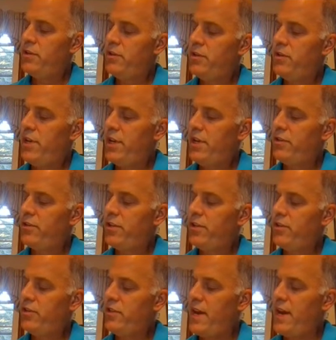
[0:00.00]
6
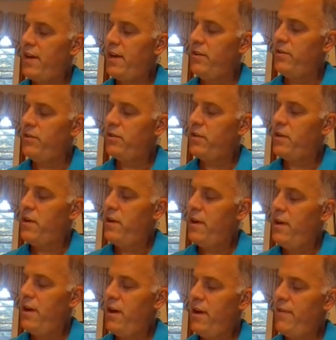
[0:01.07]
seconds,
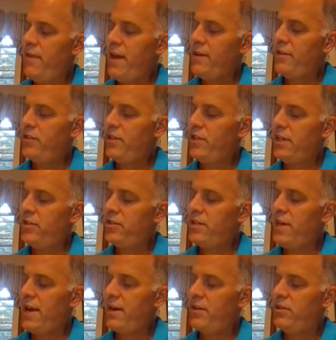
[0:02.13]
and that 6
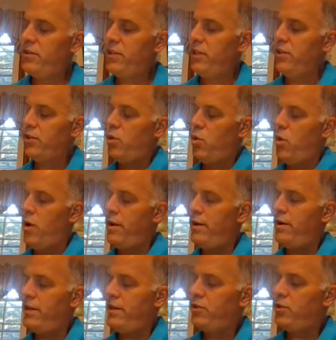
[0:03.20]
seconds is
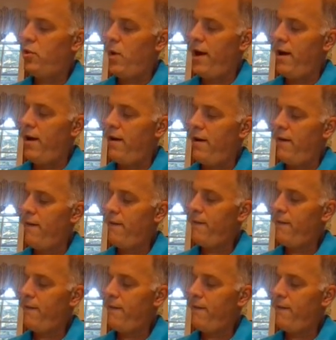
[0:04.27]
quantity squared.